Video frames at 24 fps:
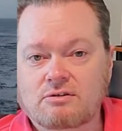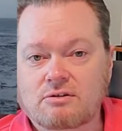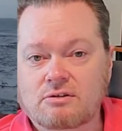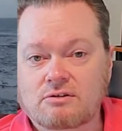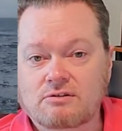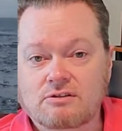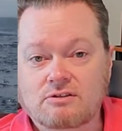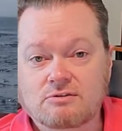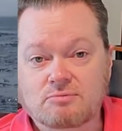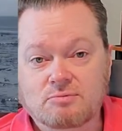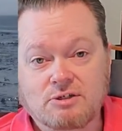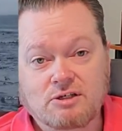
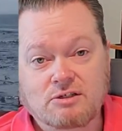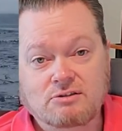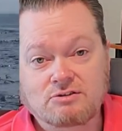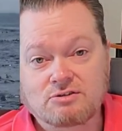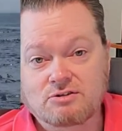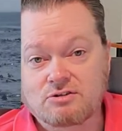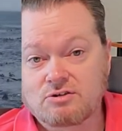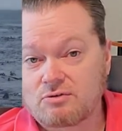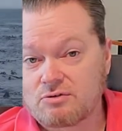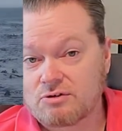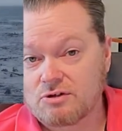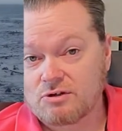just because you're
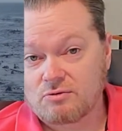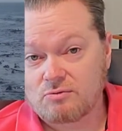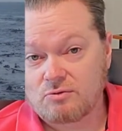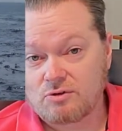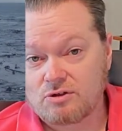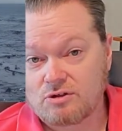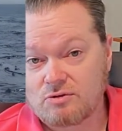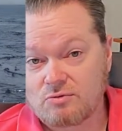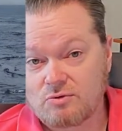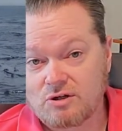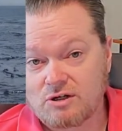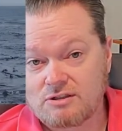going on a
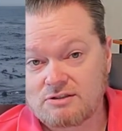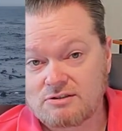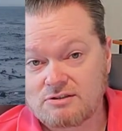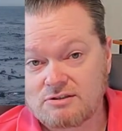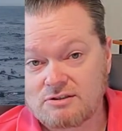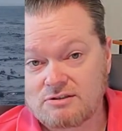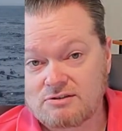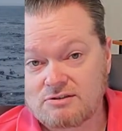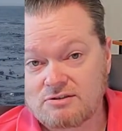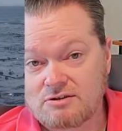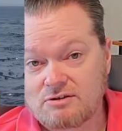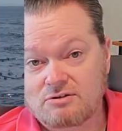whale watching
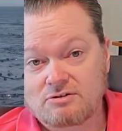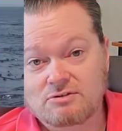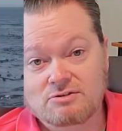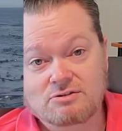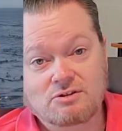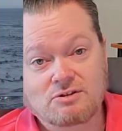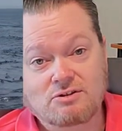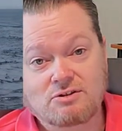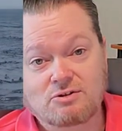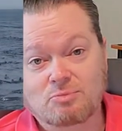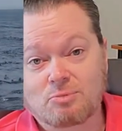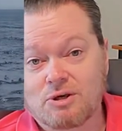excursion
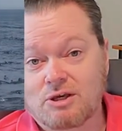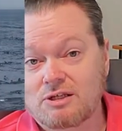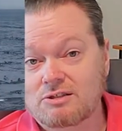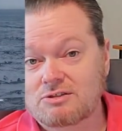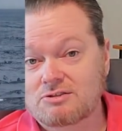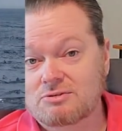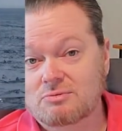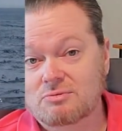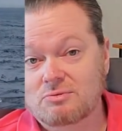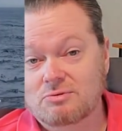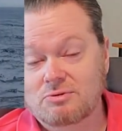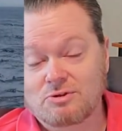and you
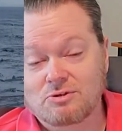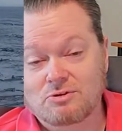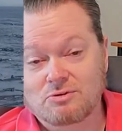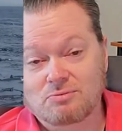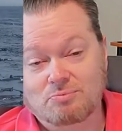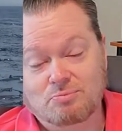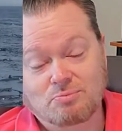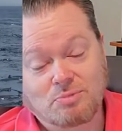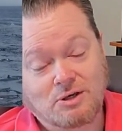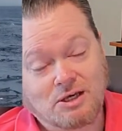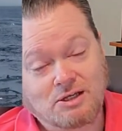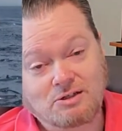
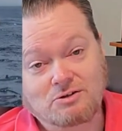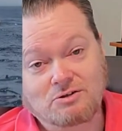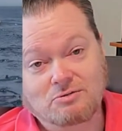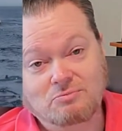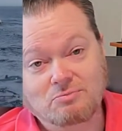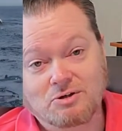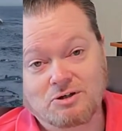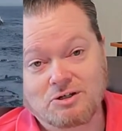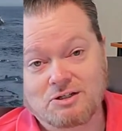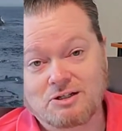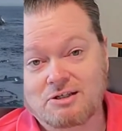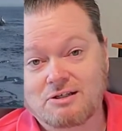paid good
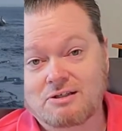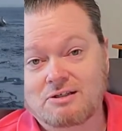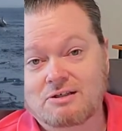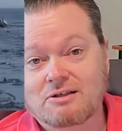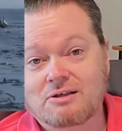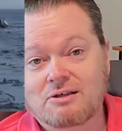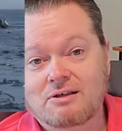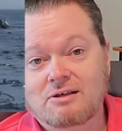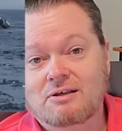money,